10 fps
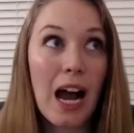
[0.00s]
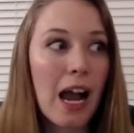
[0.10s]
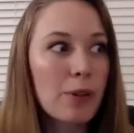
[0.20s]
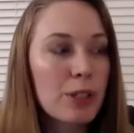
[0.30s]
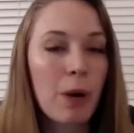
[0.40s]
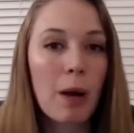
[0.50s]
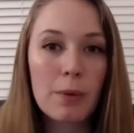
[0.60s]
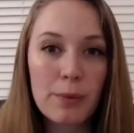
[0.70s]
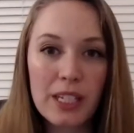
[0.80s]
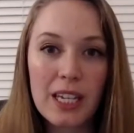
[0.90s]
was
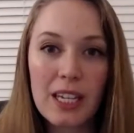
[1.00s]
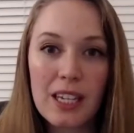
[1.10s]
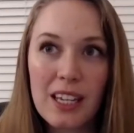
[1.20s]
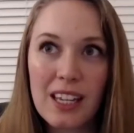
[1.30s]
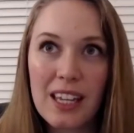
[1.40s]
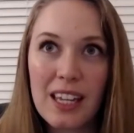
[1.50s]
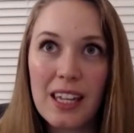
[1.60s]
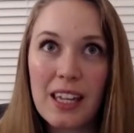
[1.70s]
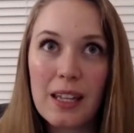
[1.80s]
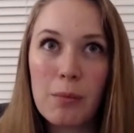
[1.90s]
probably
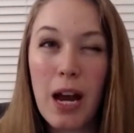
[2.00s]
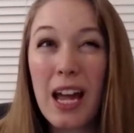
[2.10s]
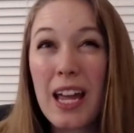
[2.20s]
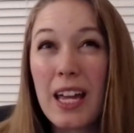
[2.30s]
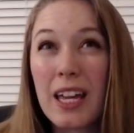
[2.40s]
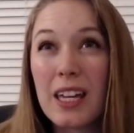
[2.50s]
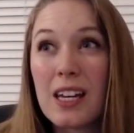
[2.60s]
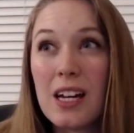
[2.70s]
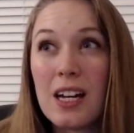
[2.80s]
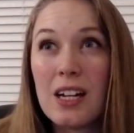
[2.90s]
in my
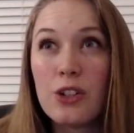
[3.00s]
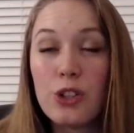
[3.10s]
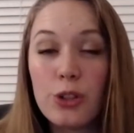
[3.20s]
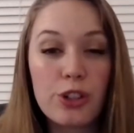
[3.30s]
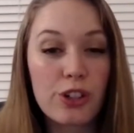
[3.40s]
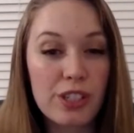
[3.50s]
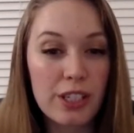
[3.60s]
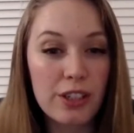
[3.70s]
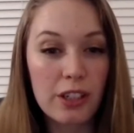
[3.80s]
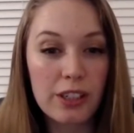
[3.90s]
junior,
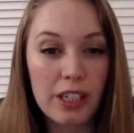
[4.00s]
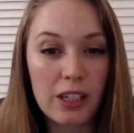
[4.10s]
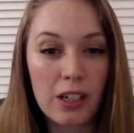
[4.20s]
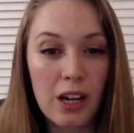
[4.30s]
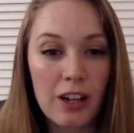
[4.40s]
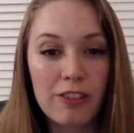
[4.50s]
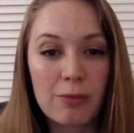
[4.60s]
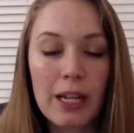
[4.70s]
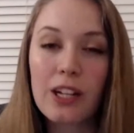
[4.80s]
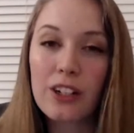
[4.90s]
senior year of my
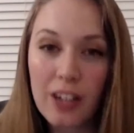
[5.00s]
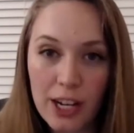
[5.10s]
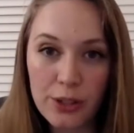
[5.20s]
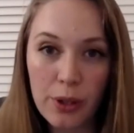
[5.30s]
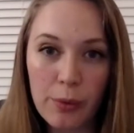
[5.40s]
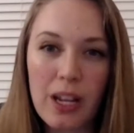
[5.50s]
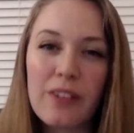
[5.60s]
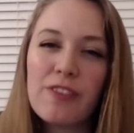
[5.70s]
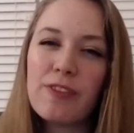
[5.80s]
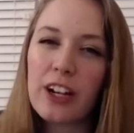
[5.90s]
undergraduate when I
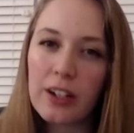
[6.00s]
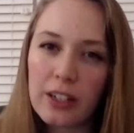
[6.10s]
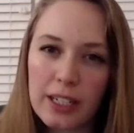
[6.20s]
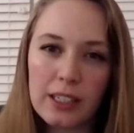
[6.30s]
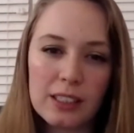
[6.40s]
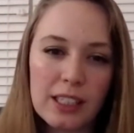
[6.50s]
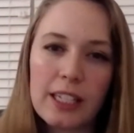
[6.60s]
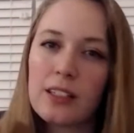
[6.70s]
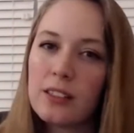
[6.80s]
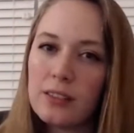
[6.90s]
very like
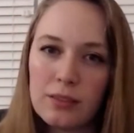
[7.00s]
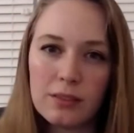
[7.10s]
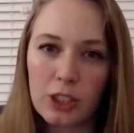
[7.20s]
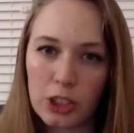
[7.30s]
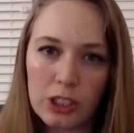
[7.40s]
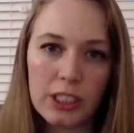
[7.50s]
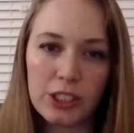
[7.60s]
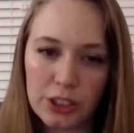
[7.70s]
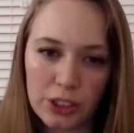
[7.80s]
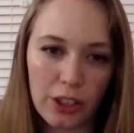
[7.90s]
early
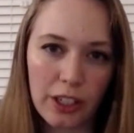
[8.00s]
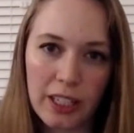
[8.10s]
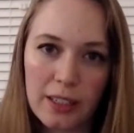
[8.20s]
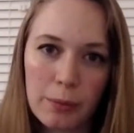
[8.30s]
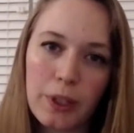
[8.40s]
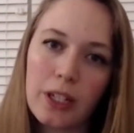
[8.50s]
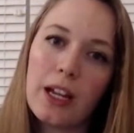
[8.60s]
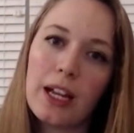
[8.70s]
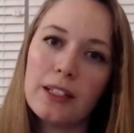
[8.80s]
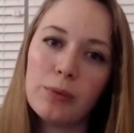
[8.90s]
started, but
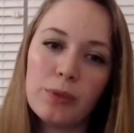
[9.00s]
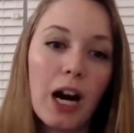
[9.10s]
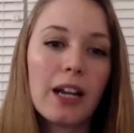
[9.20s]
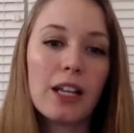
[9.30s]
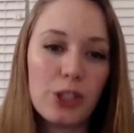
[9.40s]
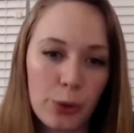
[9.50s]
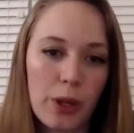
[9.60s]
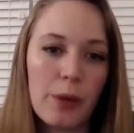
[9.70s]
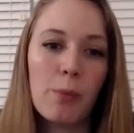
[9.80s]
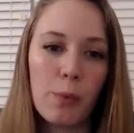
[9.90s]
I got into it
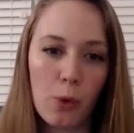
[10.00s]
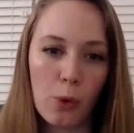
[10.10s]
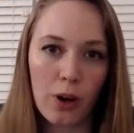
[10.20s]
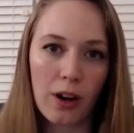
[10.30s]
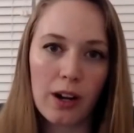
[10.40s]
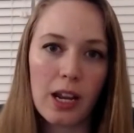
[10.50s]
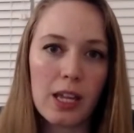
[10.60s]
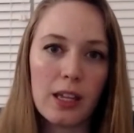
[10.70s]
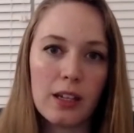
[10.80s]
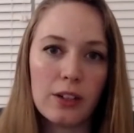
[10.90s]
more
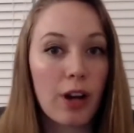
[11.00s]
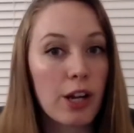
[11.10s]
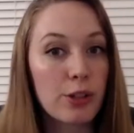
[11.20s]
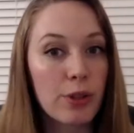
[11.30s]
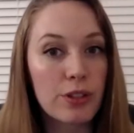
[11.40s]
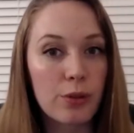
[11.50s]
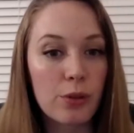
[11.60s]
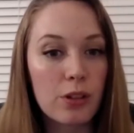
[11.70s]
in graduate school.